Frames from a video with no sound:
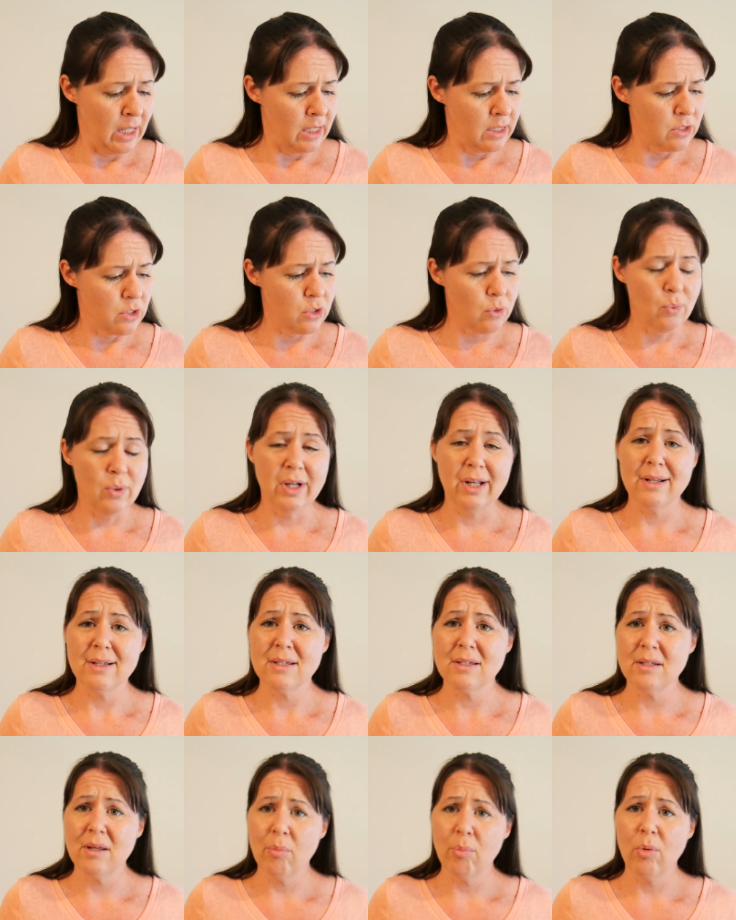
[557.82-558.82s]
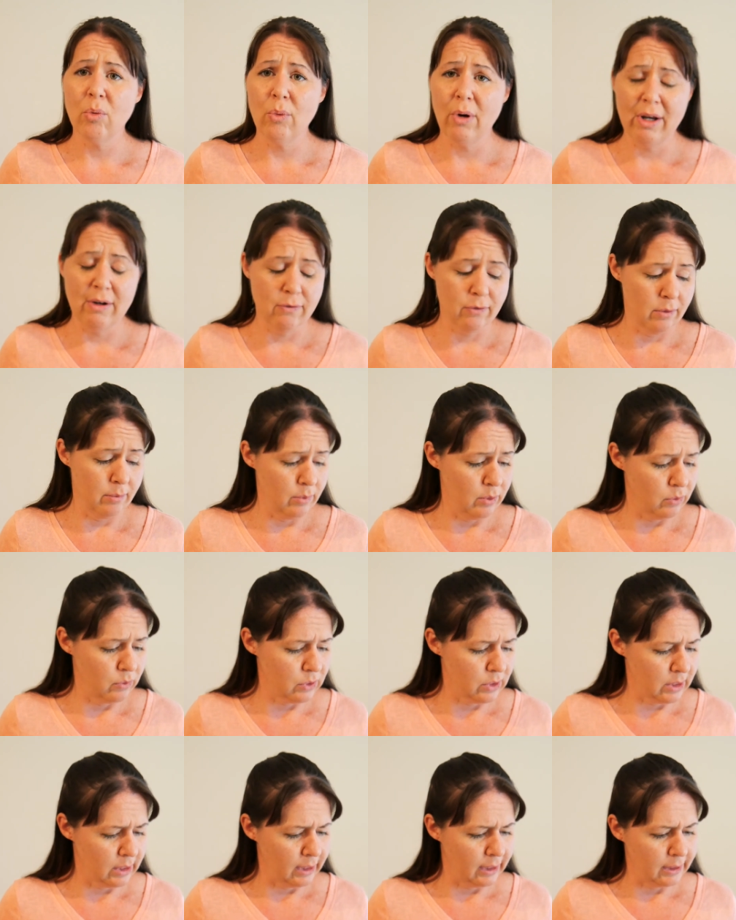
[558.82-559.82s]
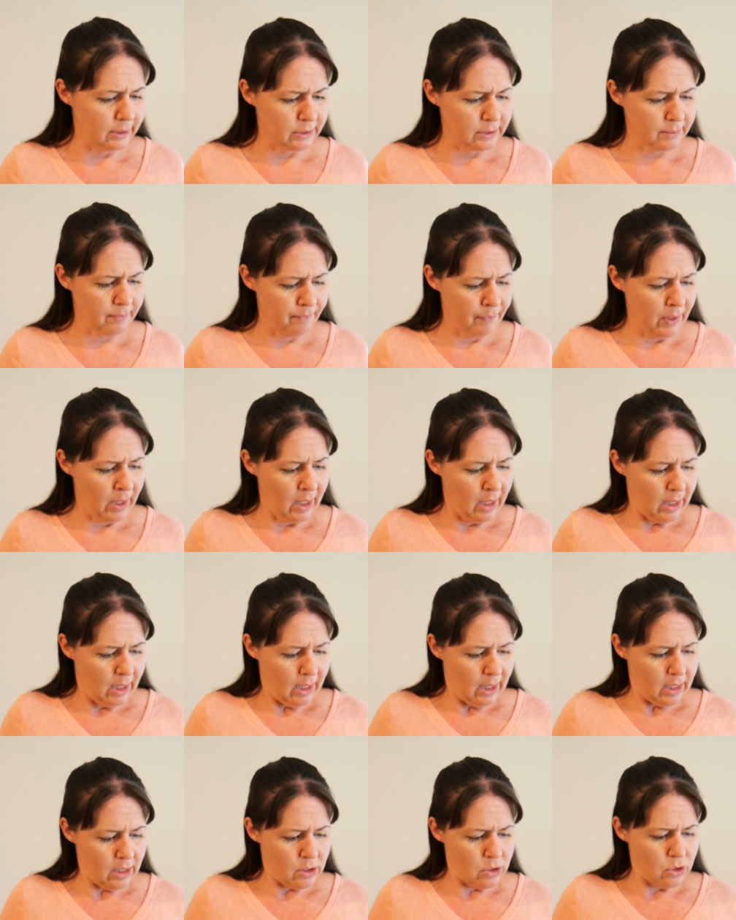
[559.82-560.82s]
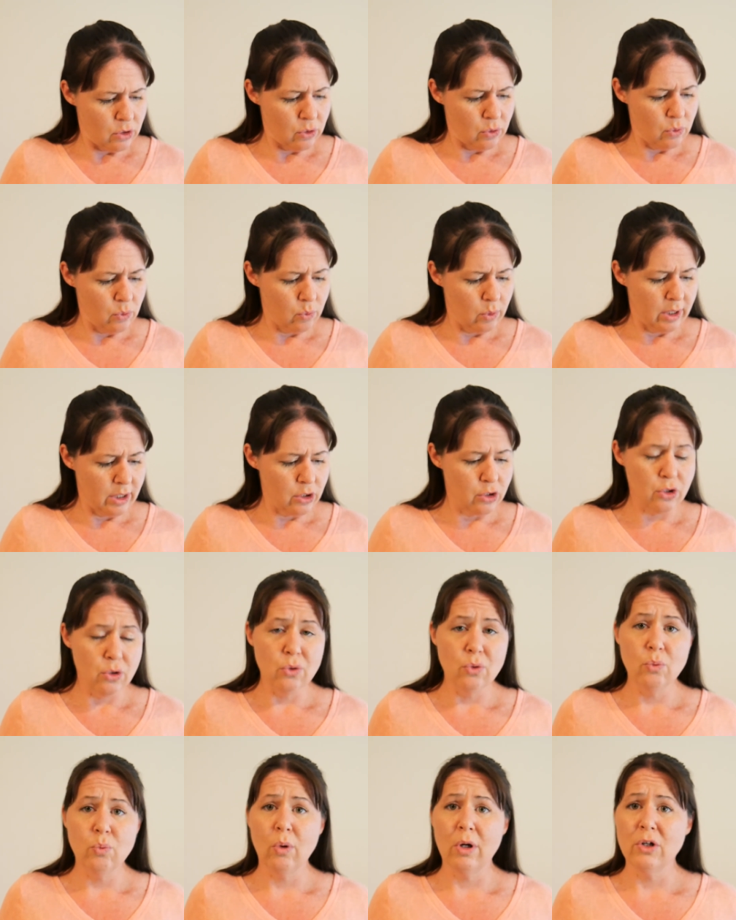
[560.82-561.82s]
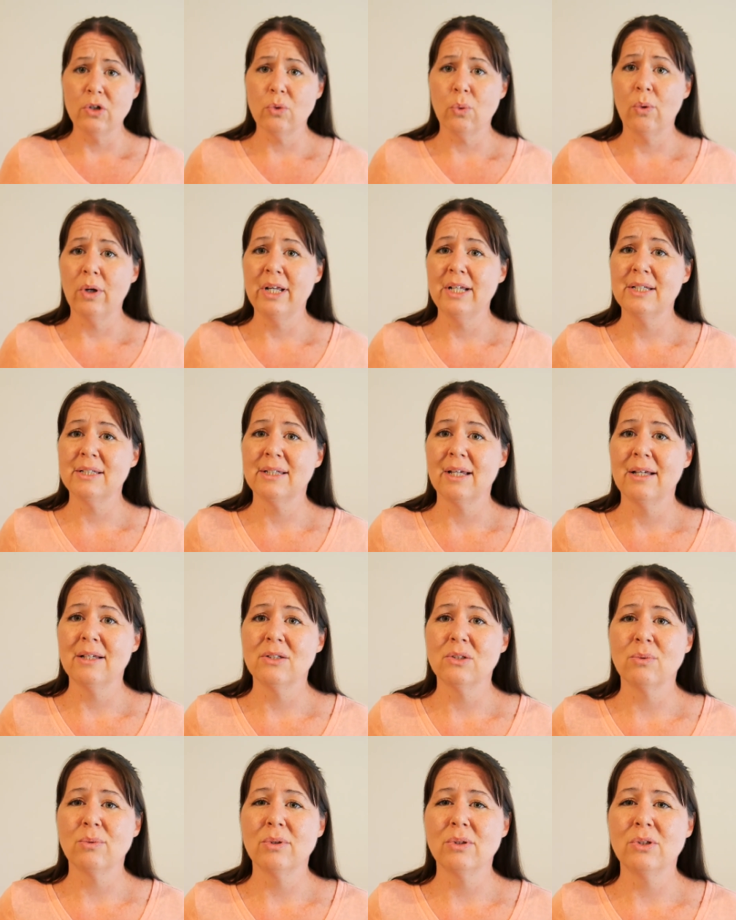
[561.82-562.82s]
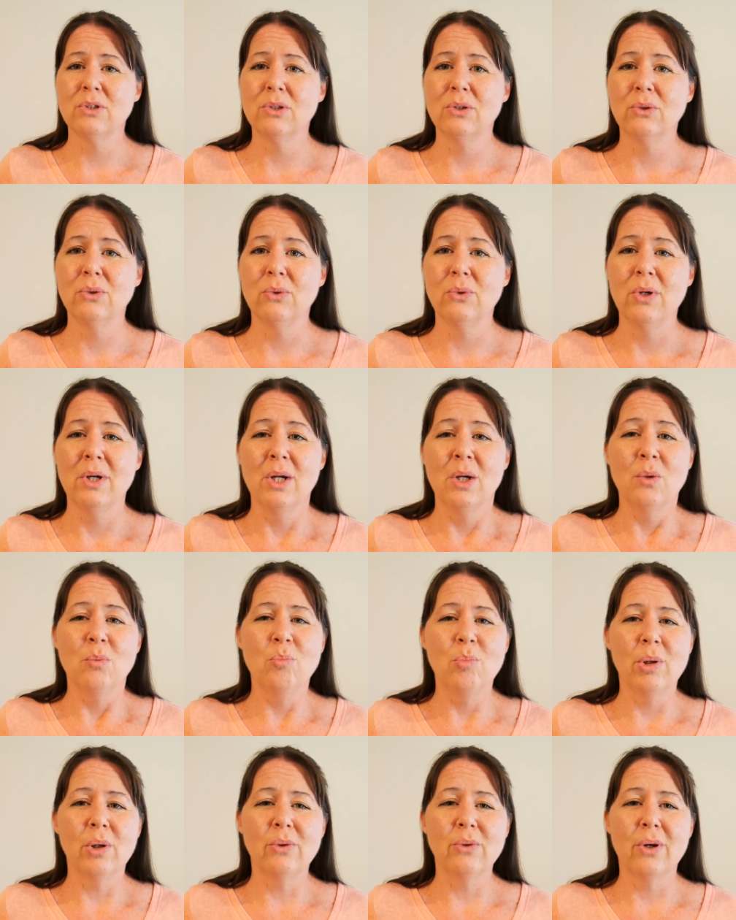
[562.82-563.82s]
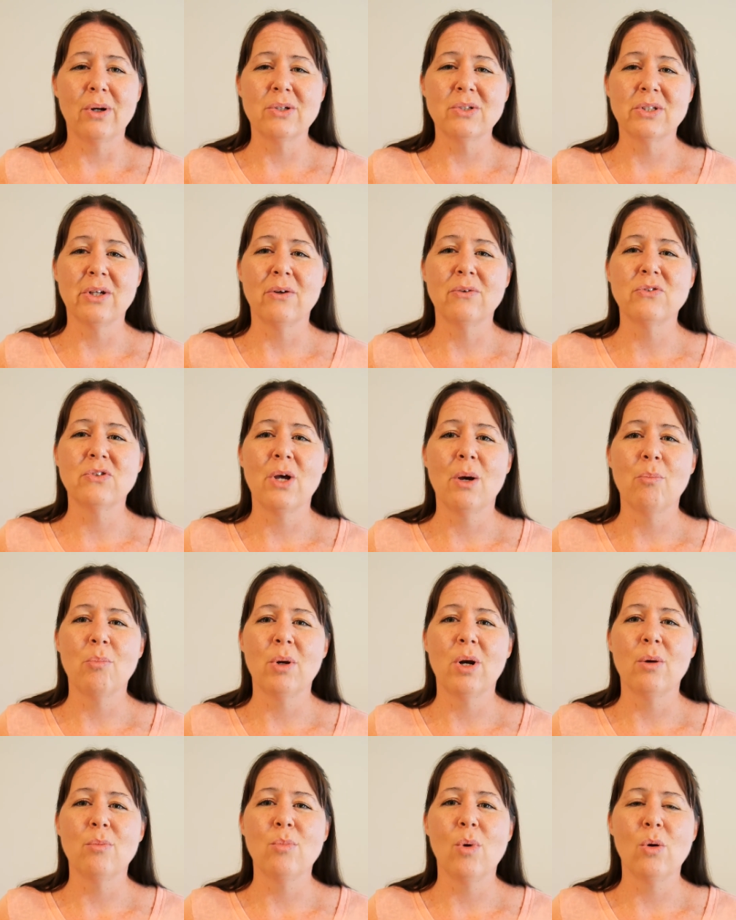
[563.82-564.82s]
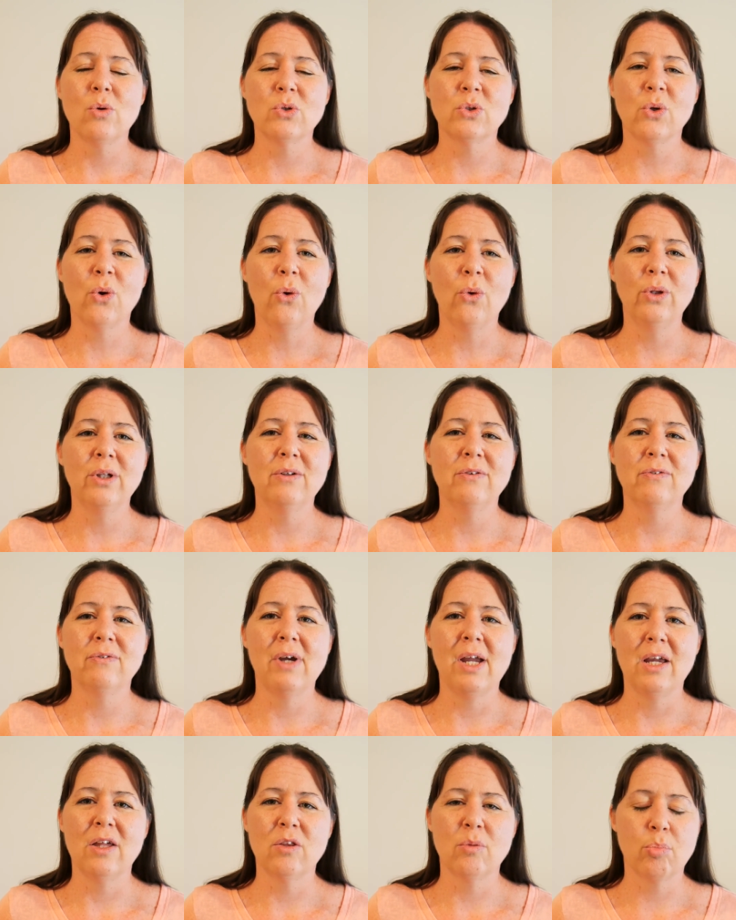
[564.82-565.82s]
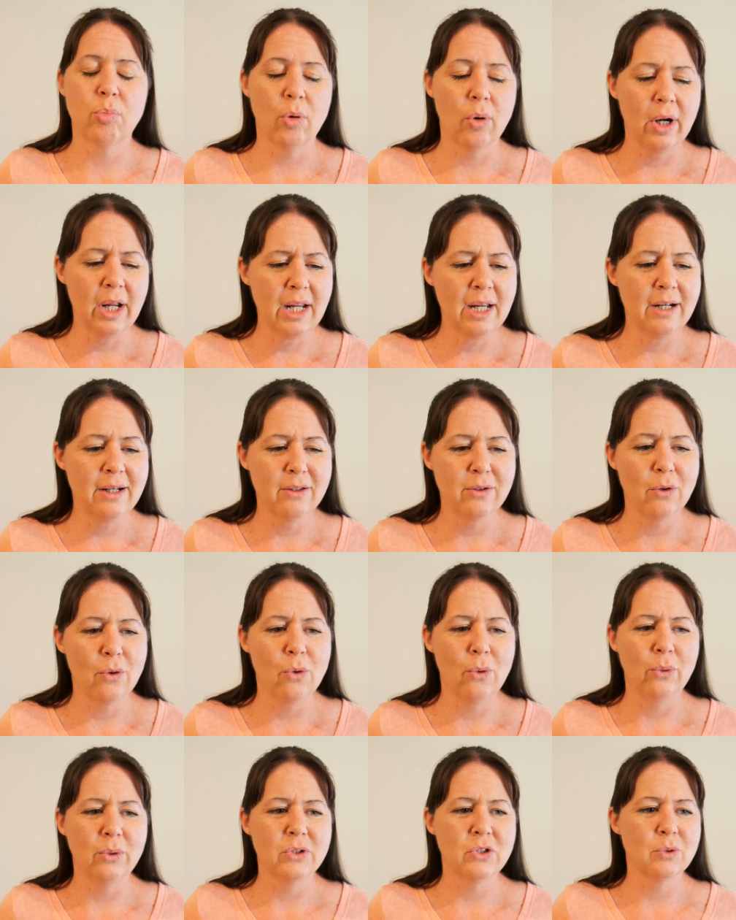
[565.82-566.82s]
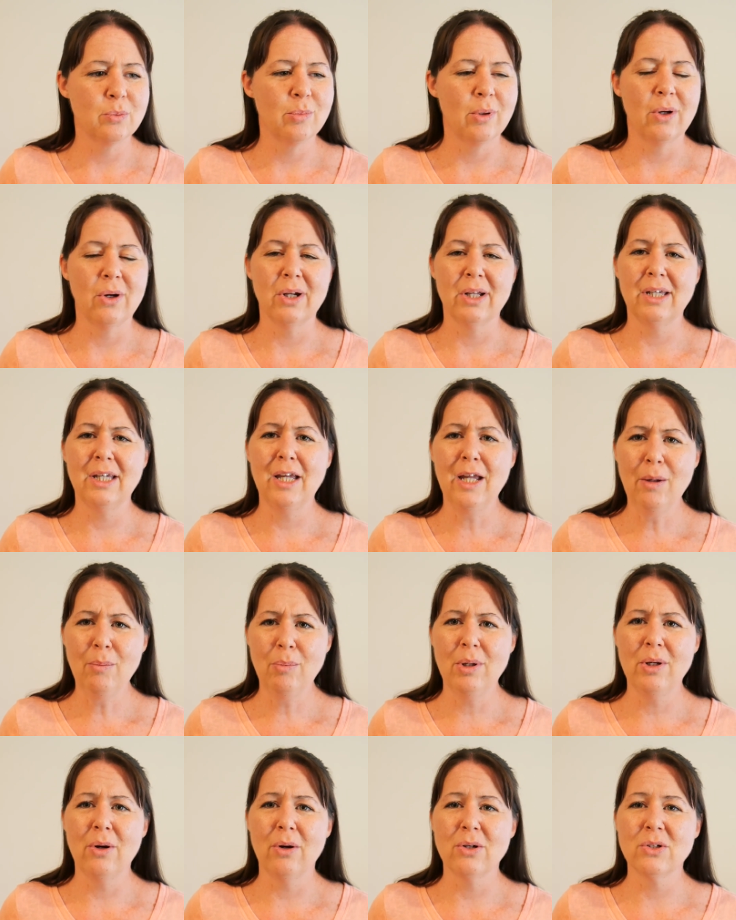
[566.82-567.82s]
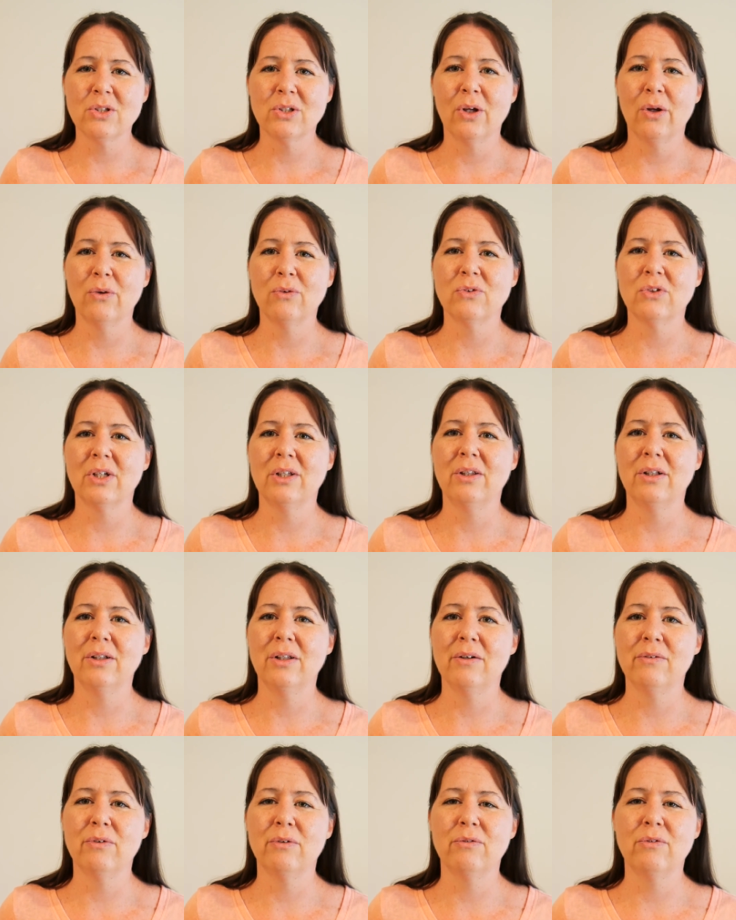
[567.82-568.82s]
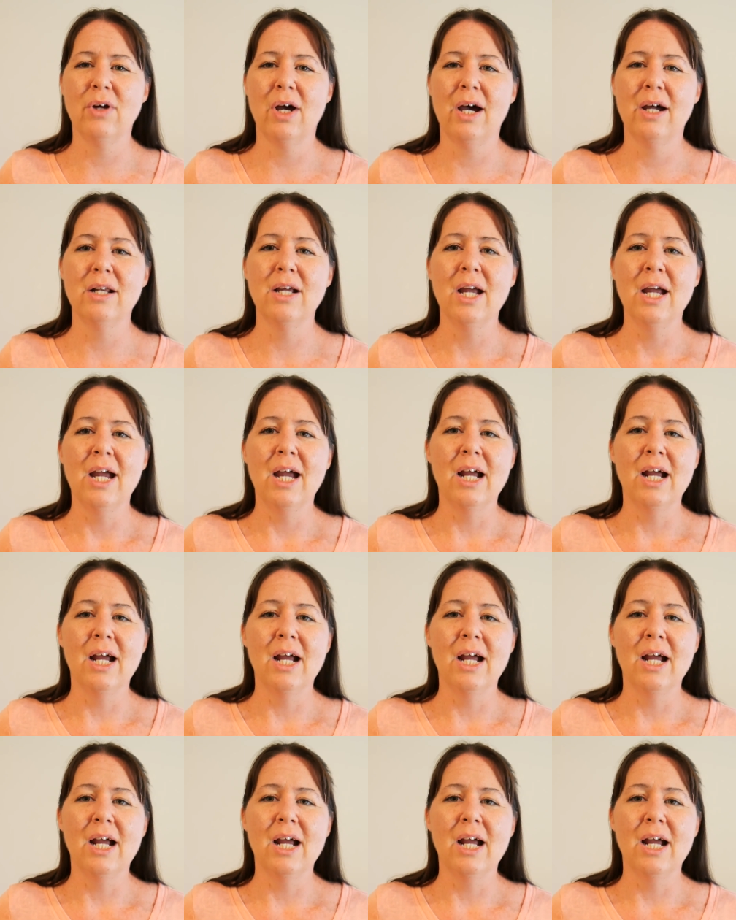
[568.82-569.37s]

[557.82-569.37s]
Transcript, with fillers: And so we got to step away from those things and do what Jude 120 says would to build ourselves up in our most holy faith, praying in the Holy Spirit, keeping ourselves in the love of God,